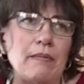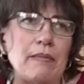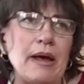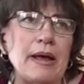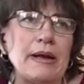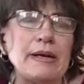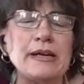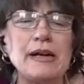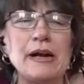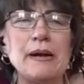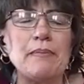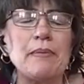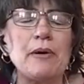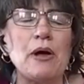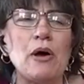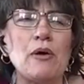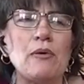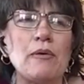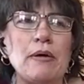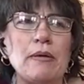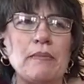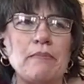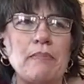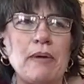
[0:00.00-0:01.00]
ended up
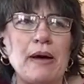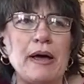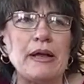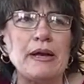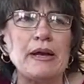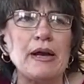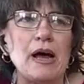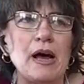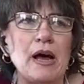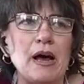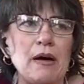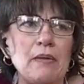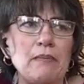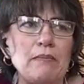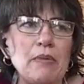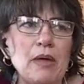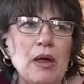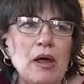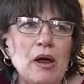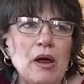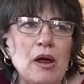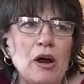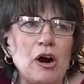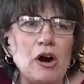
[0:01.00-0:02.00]
going, but
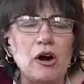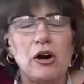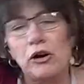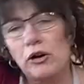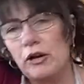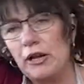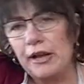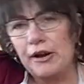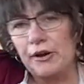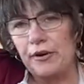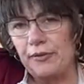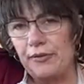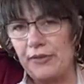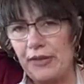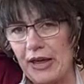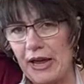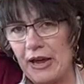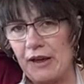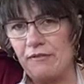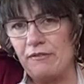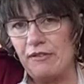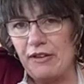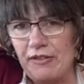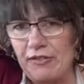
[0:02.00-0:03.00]
earlier in the
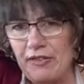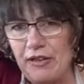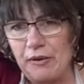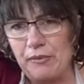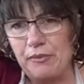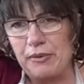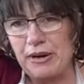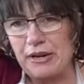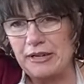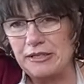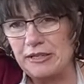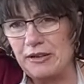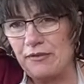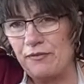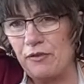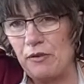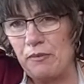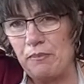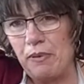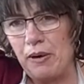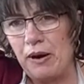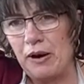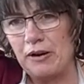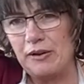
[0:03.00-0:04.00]
evening, they were in a
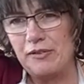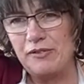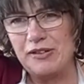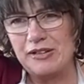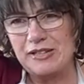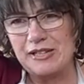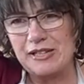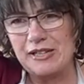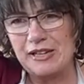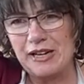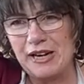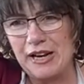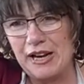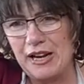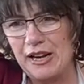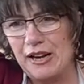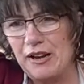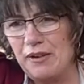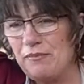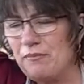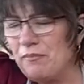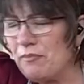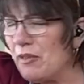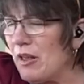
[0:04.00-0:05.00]
different part of the
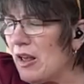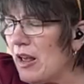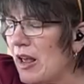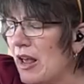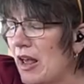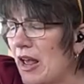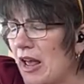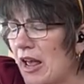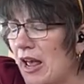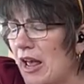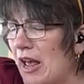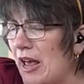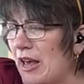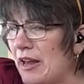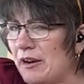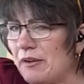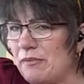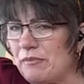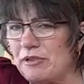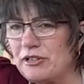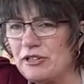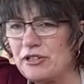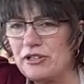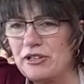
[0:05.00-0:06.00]
city. And it
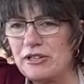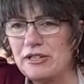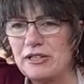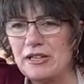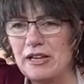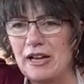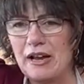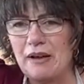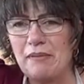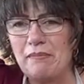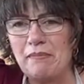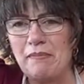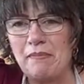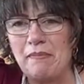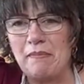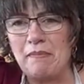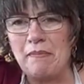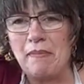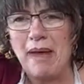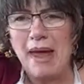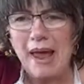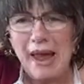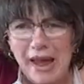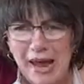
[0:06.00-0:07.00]
was just like,
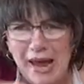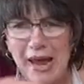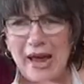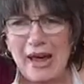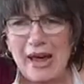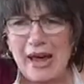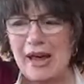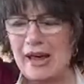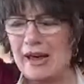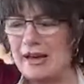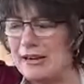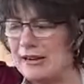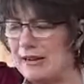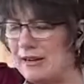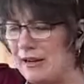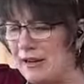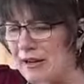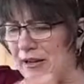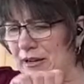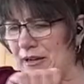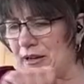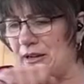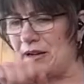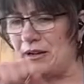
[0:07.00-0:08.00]
man,
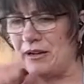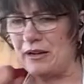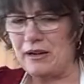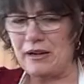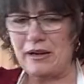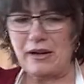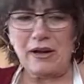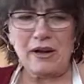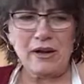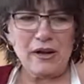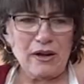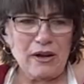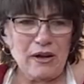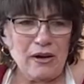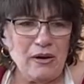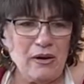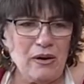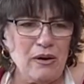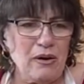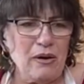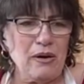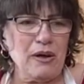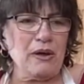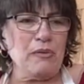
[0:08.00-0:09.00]

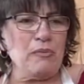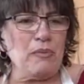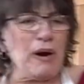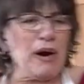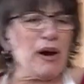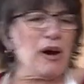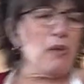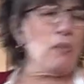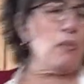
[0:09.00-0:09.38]
where